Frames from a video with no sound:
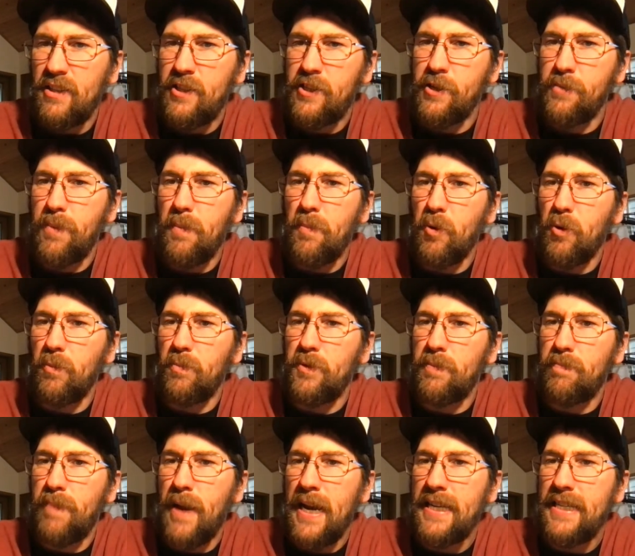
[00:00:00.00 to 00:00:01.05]
Snoopy
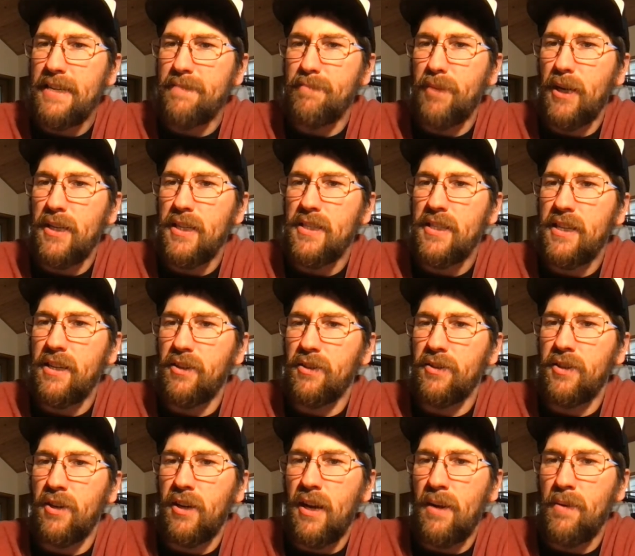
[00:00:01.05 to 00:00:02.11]
Boob's paint and body
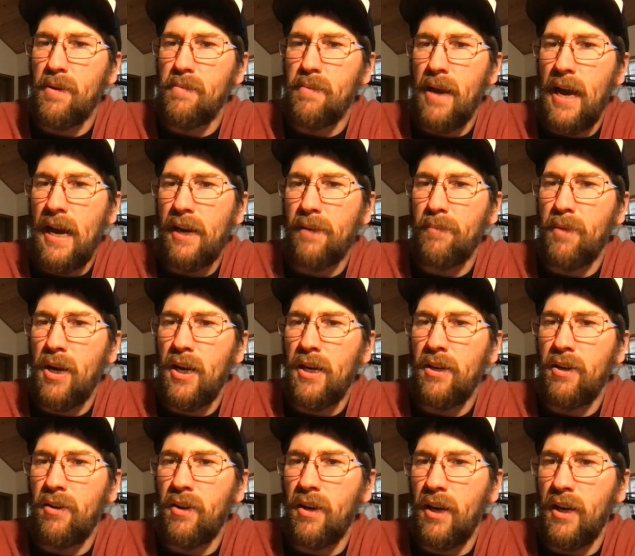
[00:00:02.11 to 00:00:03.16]
skills are coming back.
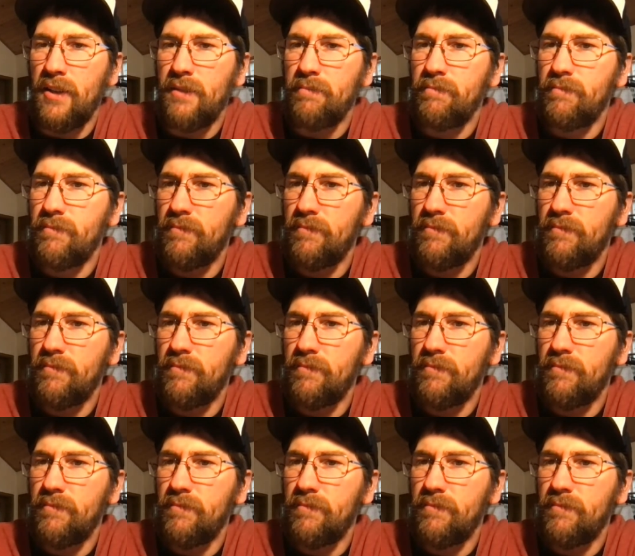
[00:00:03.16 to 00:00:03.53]
Mine are not.